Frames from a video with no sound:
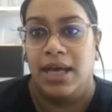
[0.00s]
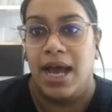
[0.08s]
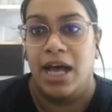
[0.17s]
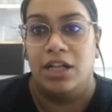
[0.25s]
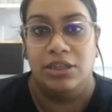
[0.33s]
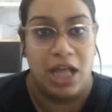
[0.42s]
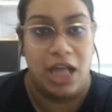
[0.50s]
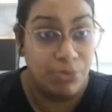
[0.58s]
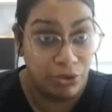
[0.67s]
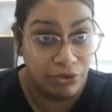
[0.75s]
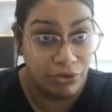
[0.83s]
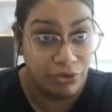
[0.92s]
I'll
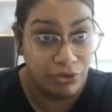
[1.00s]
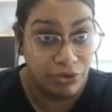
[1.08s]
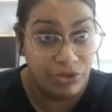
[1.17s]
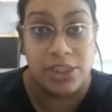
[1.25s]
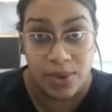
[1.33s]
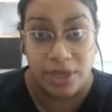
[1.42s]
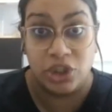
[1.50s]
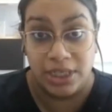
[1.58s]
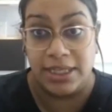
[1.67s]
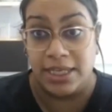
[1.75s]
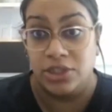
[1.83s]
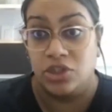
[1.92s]
move to the next question
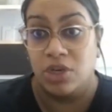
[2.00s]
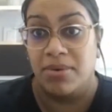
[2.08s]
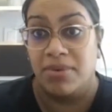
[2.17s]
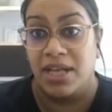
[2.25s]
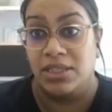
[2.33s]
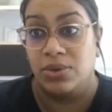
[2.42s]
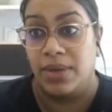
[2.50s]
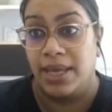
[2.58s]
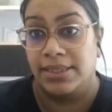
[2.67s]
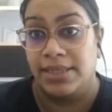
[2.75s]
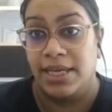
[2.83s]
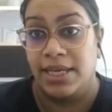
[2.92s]
in the interim, if that's
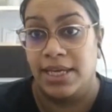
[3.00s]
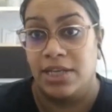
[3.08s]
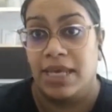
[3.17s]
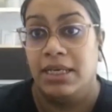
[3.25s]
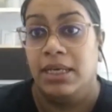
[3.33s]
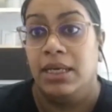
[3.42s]
okay, Sandra and Mike.